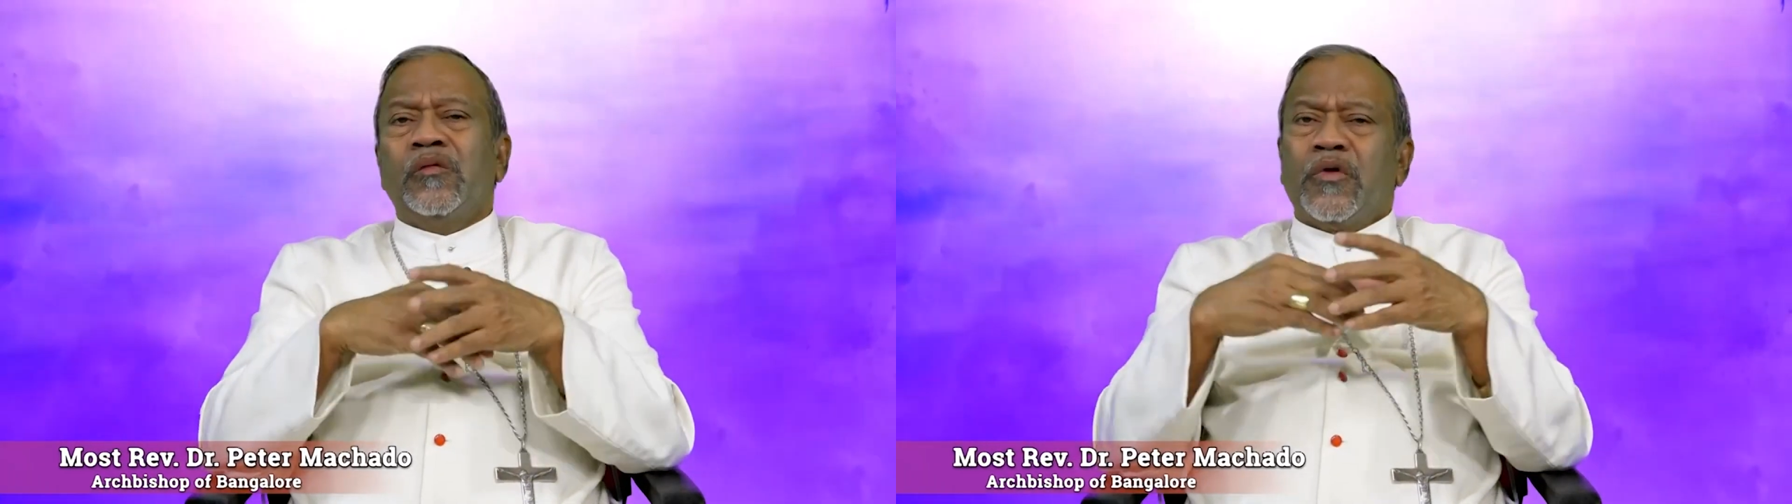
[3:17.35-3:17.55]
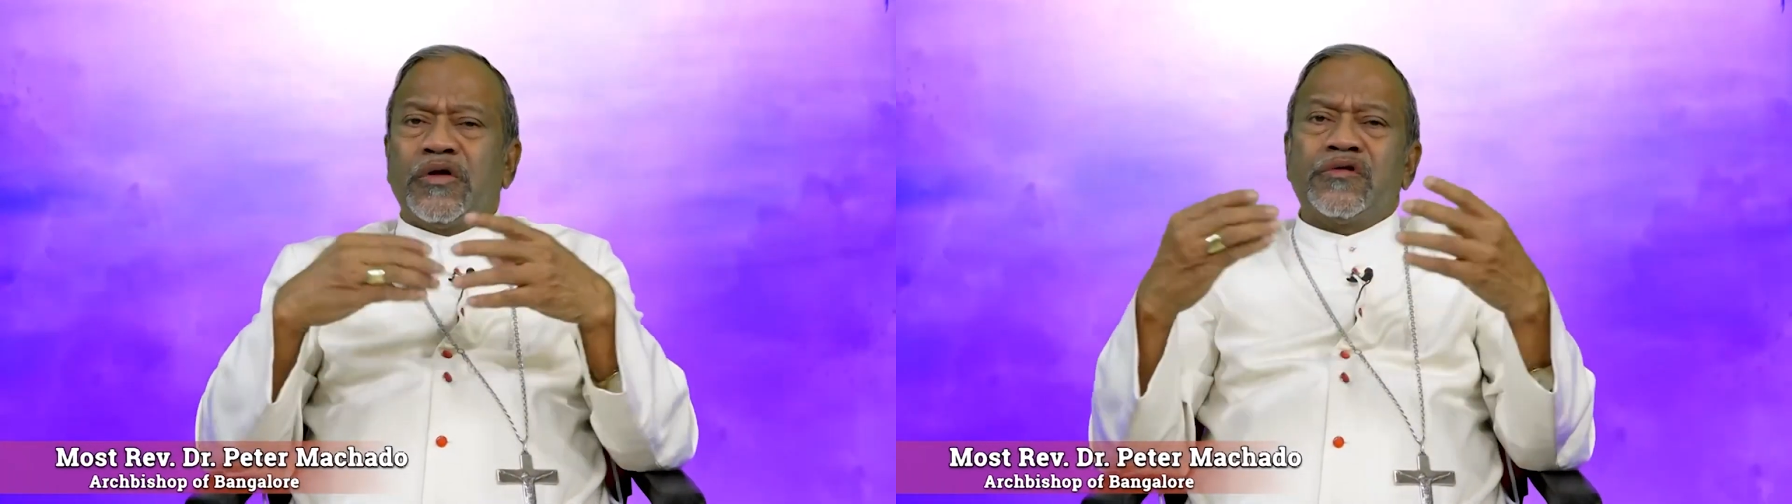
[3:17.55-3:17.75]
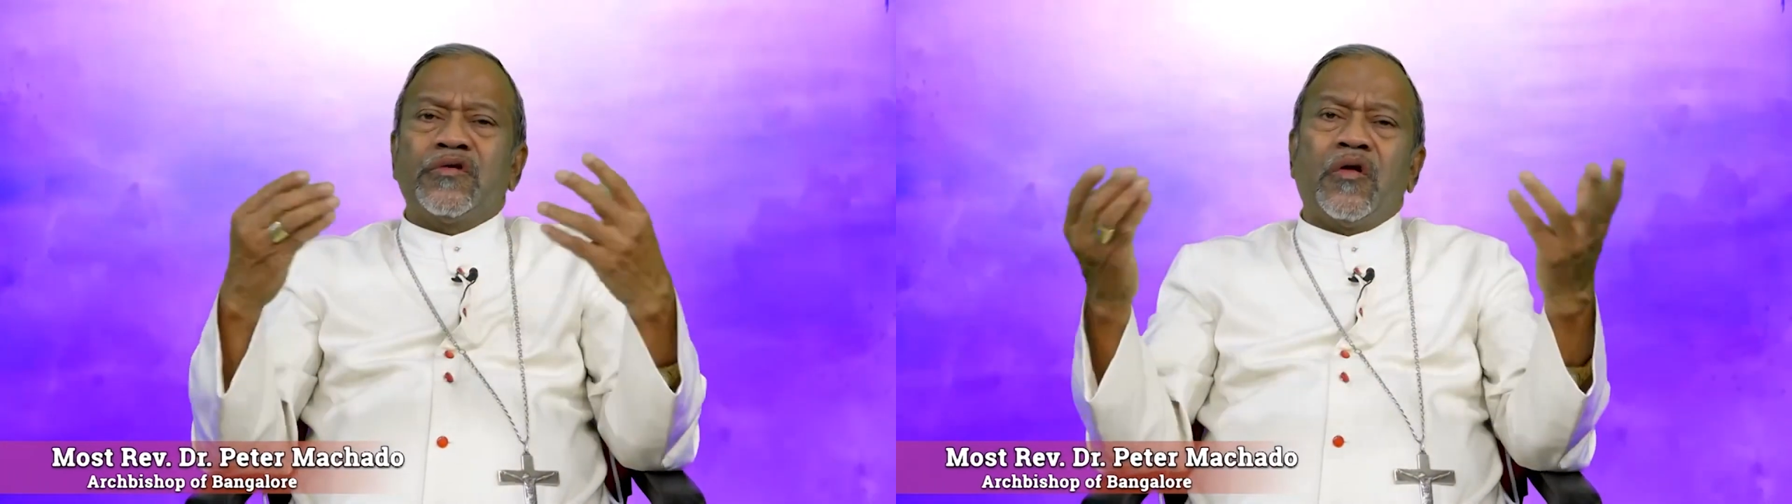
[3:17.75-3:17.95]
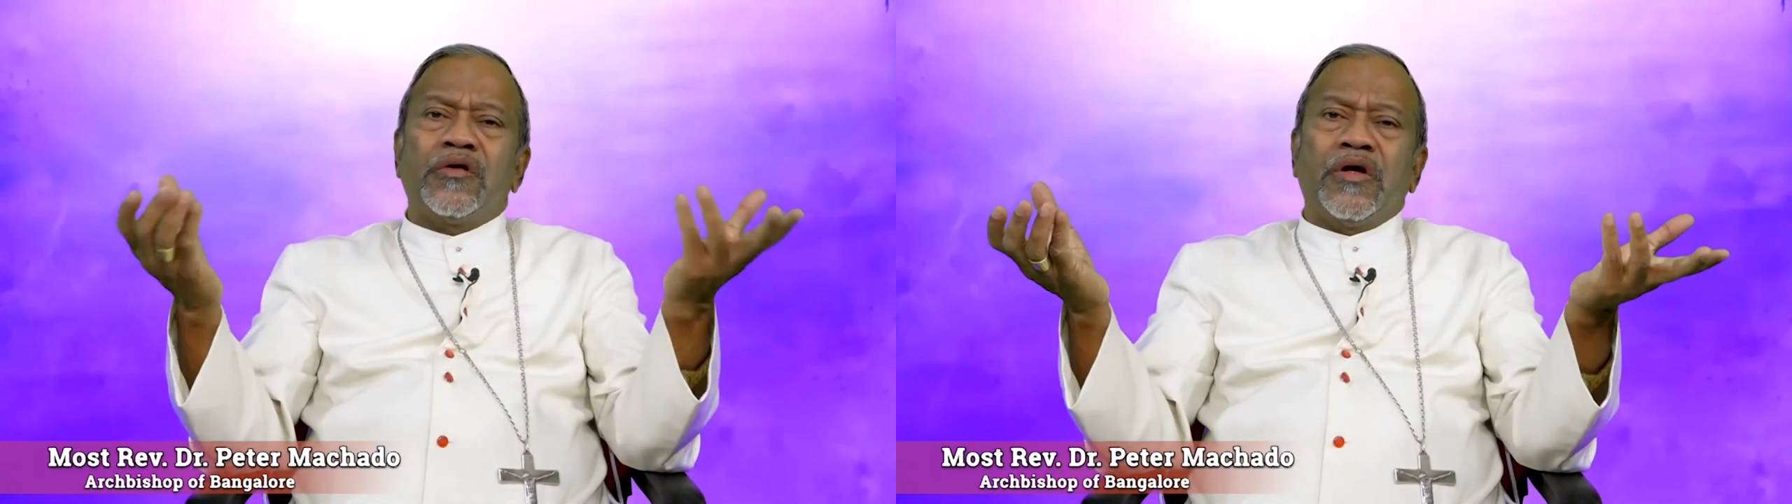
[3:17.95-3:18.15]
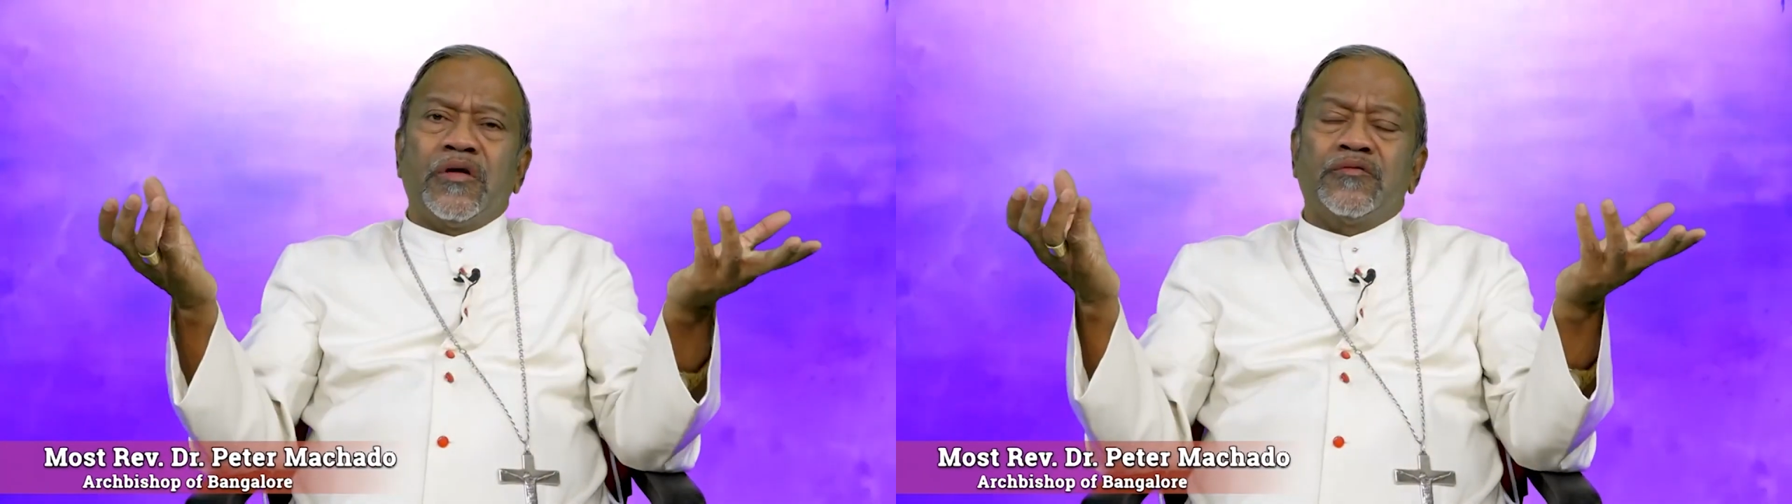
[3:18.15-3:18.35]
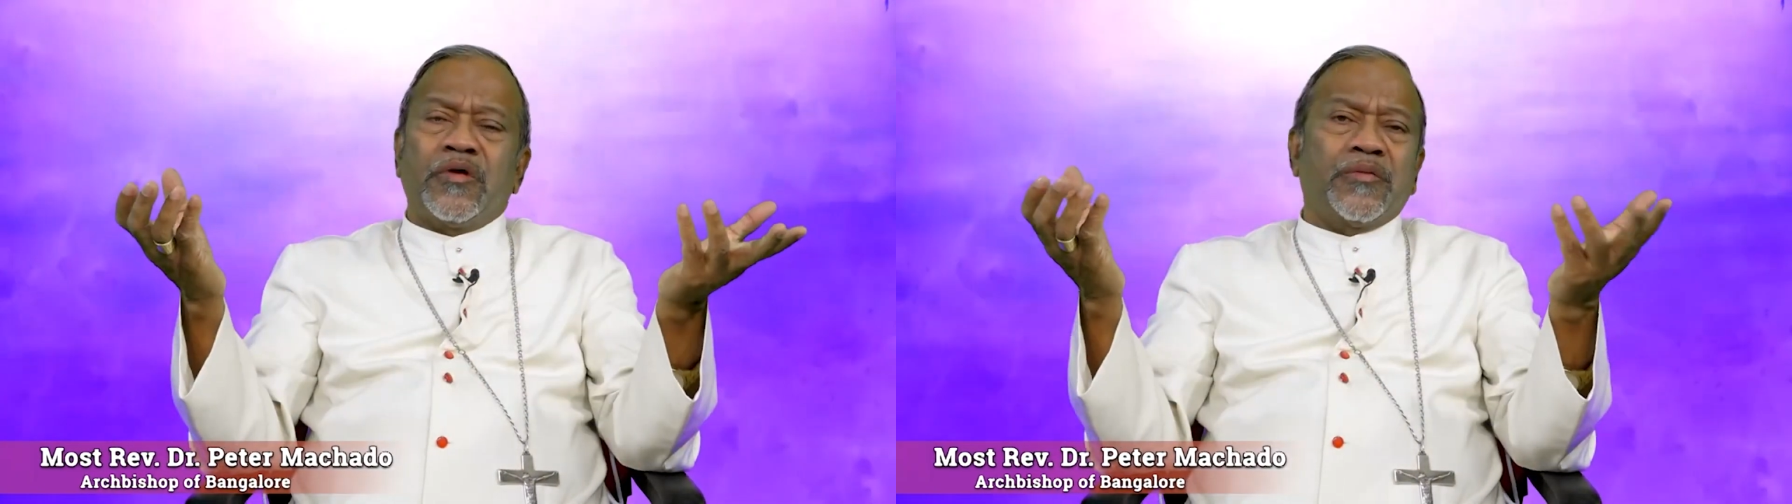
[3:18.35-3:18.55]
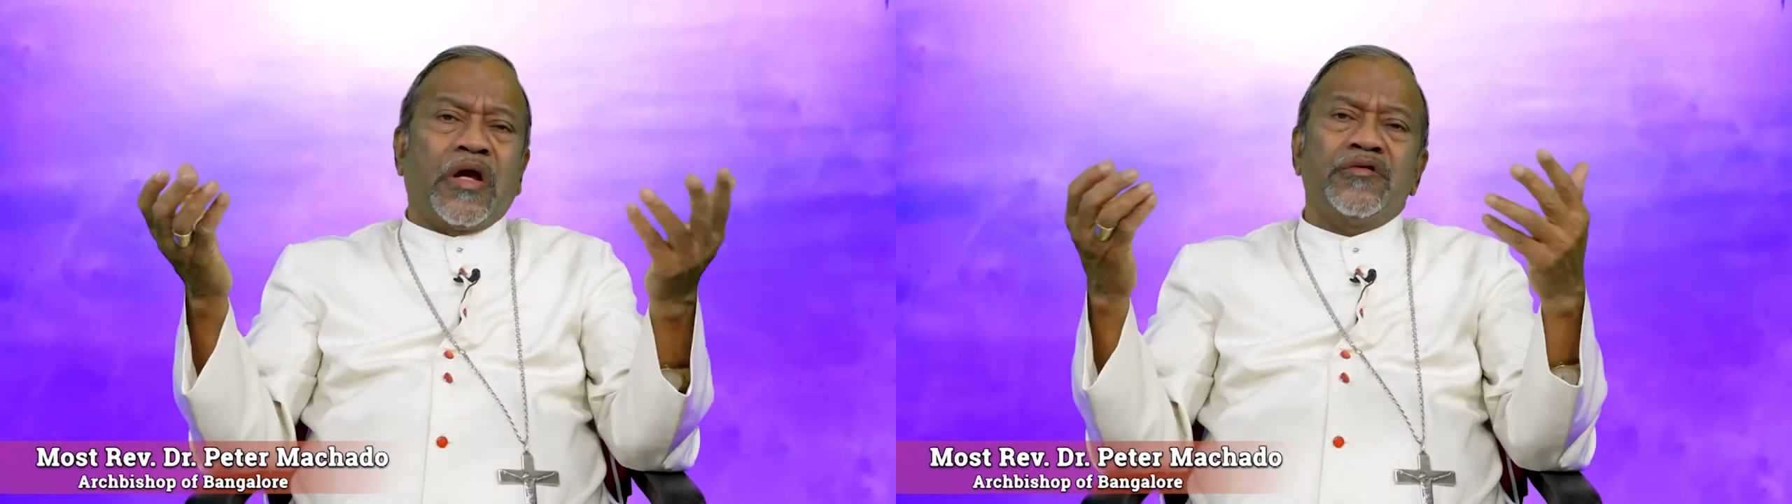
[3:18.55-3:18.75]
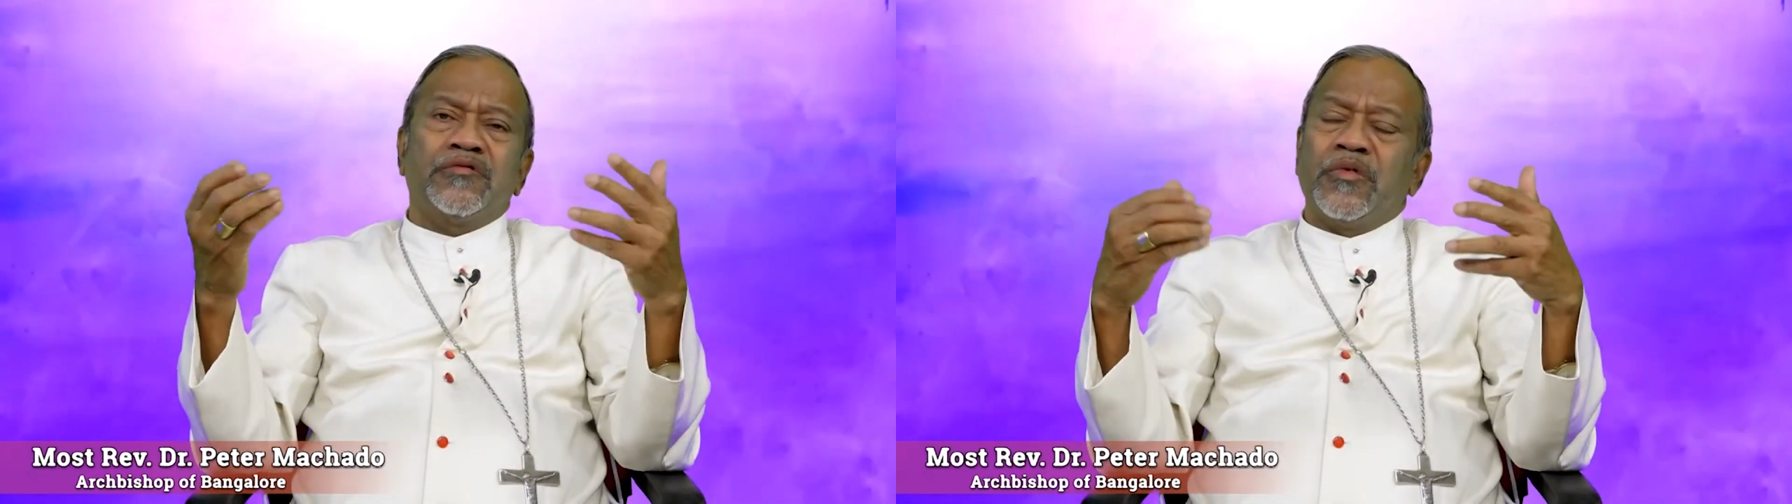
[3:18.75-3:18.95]
but it's not done
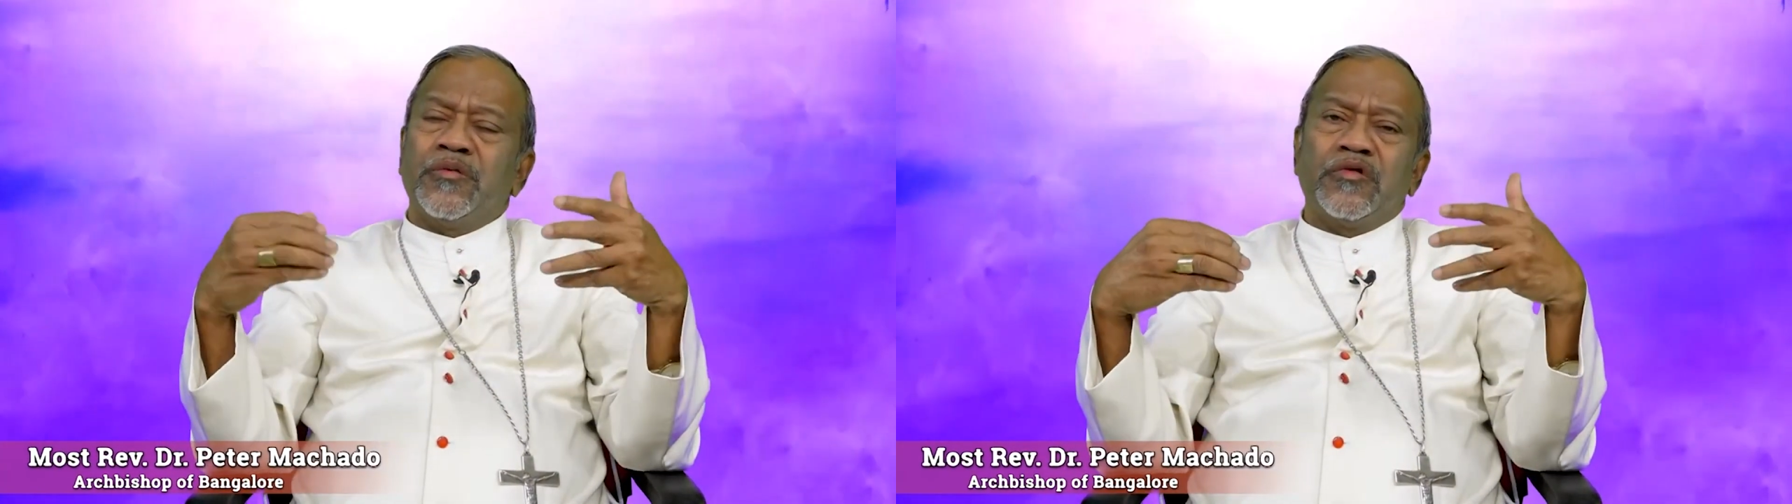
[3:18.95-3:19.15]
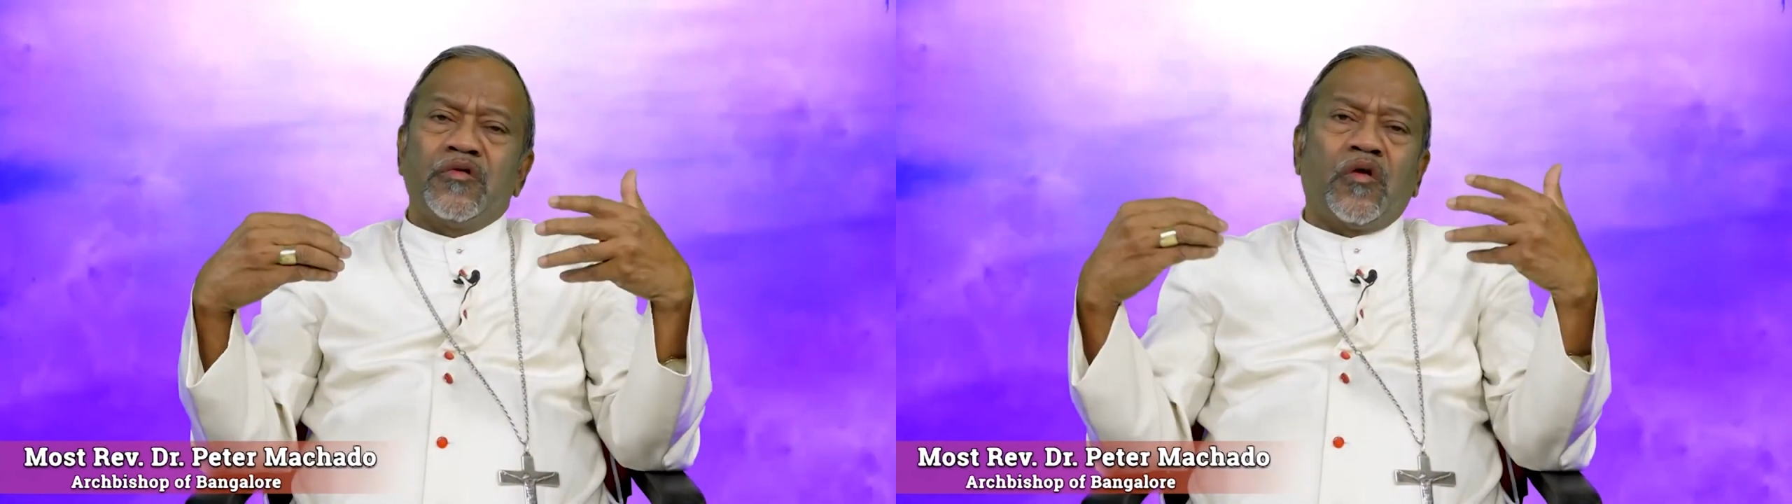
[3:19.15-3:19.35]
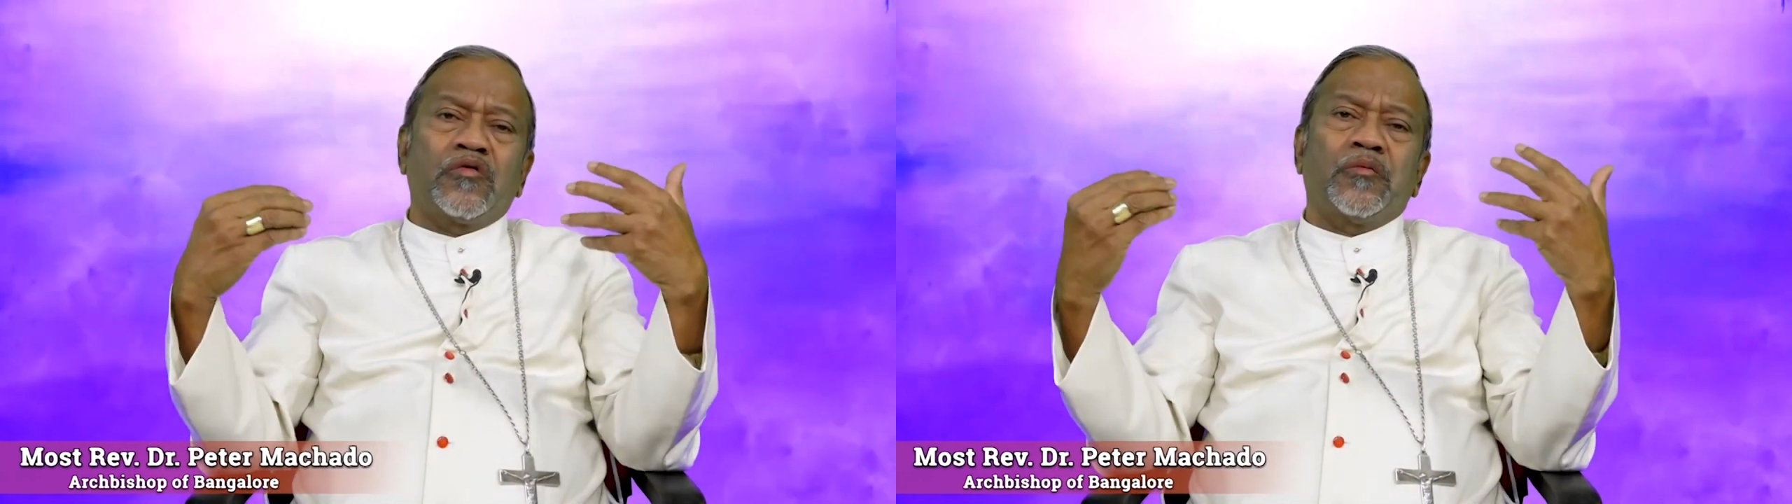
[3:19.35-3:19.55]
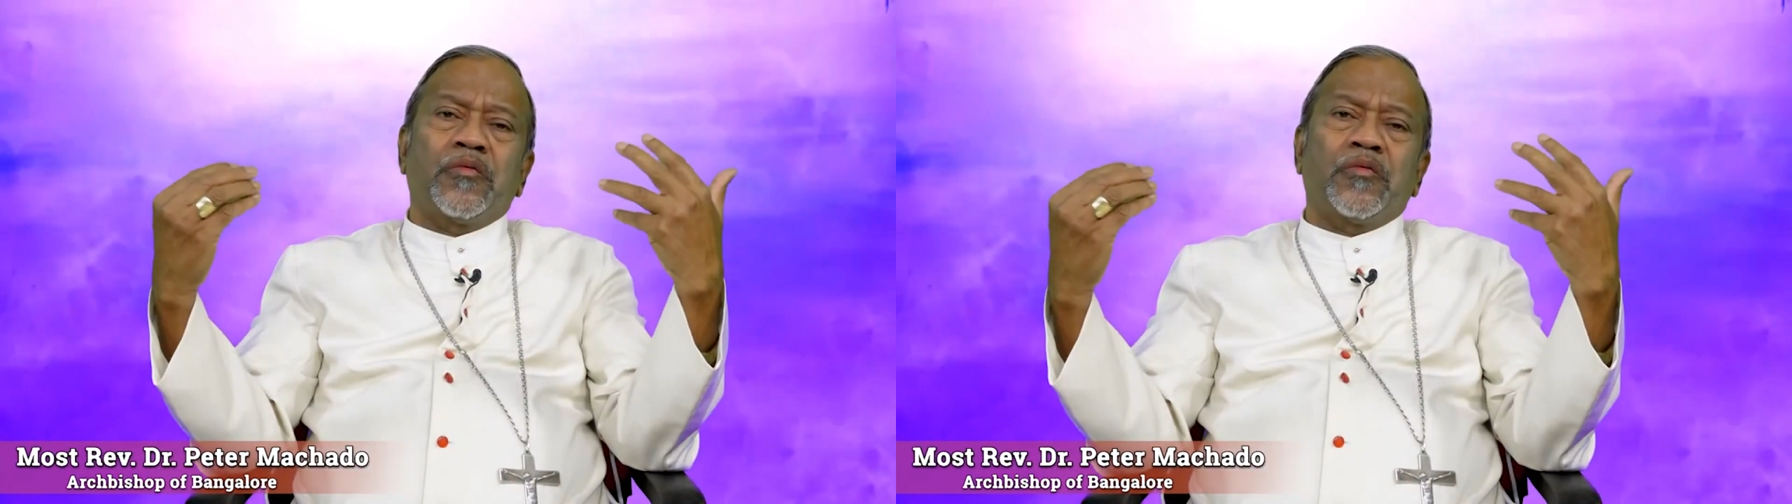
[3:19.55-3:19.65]
sometimes maybe to